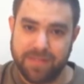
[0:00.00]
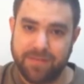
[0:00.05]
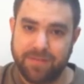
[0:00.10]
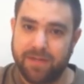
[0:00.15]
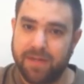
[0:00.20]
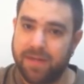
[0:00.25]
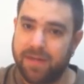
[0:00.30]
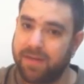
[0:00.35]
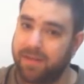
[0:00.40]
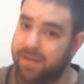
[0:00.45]

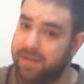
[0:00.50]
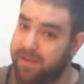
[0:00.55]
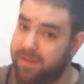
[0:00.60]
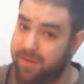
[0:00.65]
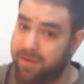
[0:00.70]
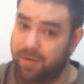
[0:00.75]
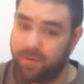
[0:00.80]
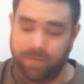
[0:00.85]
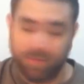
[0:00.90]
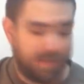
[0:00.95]
string,
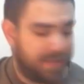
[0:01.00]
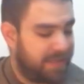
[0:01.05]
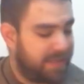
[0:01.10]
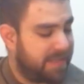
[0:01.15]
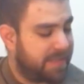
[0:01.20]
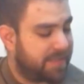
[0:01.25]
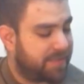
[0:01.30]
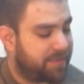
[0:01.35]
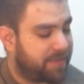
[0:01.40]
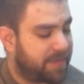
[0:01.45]
open
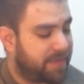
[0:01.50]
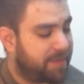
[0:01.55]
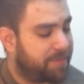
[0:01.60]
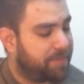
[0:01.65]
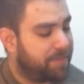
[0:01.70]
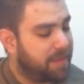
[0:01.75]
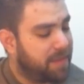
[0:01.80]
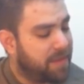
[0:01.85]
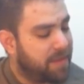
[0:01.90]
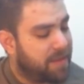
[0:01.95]
E
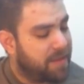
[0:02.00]
string.